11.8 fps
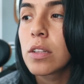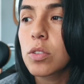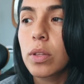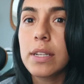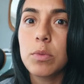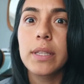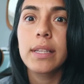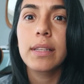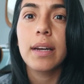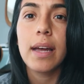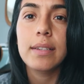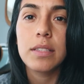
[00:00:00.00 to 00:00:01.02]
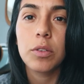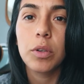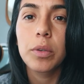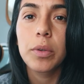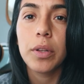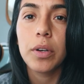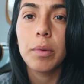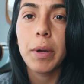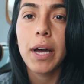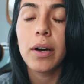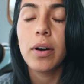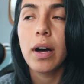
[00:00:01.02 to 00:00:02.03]
So that's one thing that I disagree with her
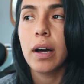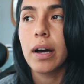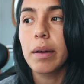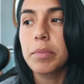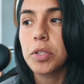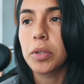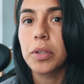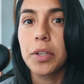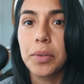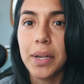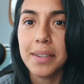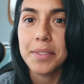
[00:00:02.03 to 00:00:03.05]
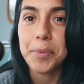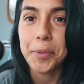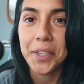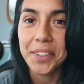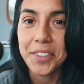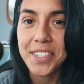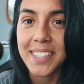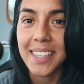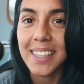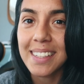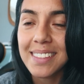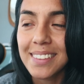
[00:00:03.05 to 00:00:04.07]
about. I'm sure you guys would
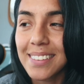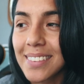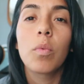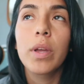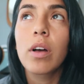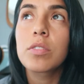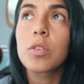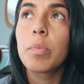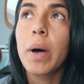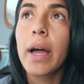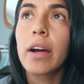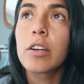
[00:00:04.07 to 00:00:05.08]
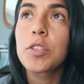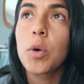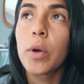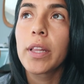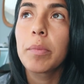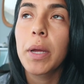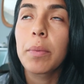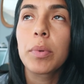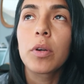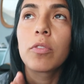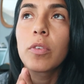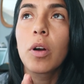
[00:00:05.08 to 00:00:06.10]
understand that too. We also buy our toilet
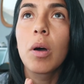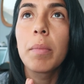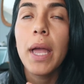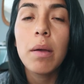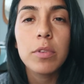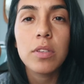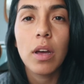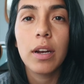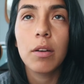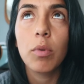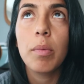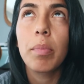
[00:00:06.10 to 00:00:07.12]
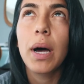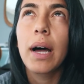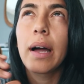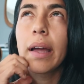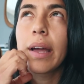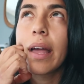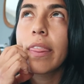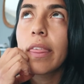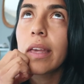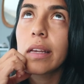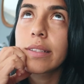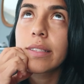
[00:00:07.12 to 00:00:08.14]
paper from Amazon, and we buy, I
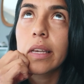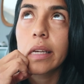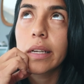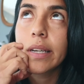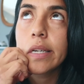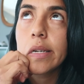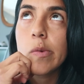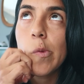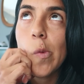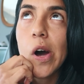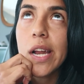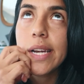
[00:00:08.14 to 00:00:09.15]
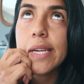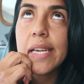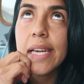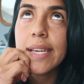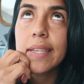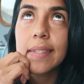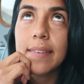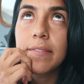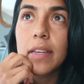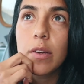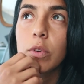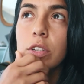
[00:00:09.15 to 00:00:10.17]
think it's like 1 case
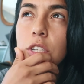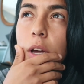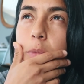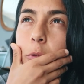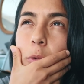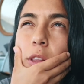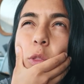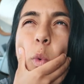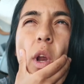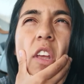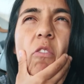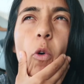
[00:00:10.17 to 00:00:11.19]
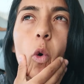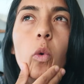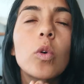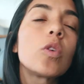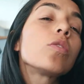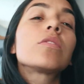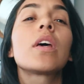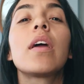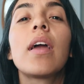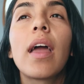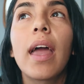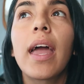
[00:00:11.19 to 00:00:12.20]
of it, which comes with 24 rolls,
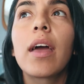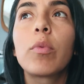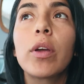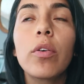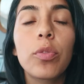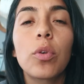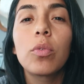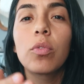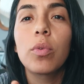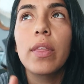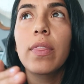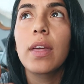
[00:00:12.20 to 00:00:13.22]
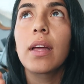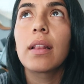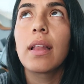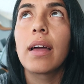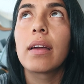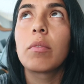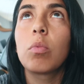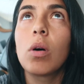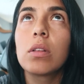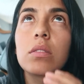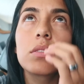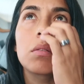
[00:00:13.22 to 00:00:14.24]
and we go through with it like
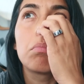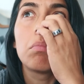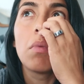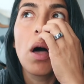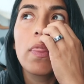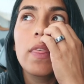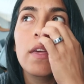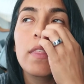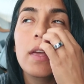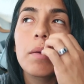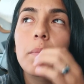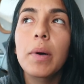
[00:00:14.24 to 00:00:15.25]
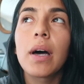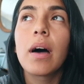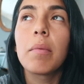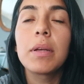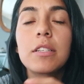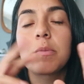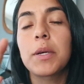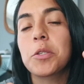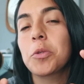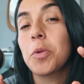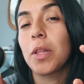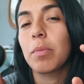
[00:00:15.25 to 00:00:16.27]
once a month, I think. But it's
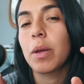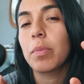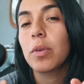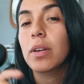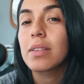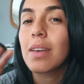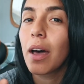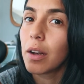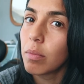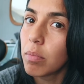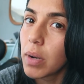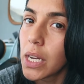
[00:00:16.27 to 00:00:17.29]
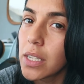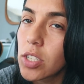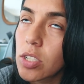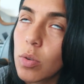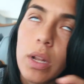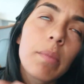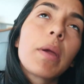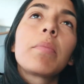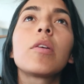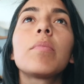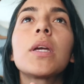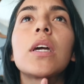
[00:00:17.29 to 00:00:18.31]
special toilet paper. It's unbleached toilet
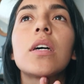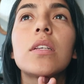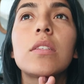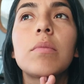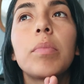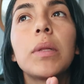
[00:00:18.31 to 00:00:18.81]
paper because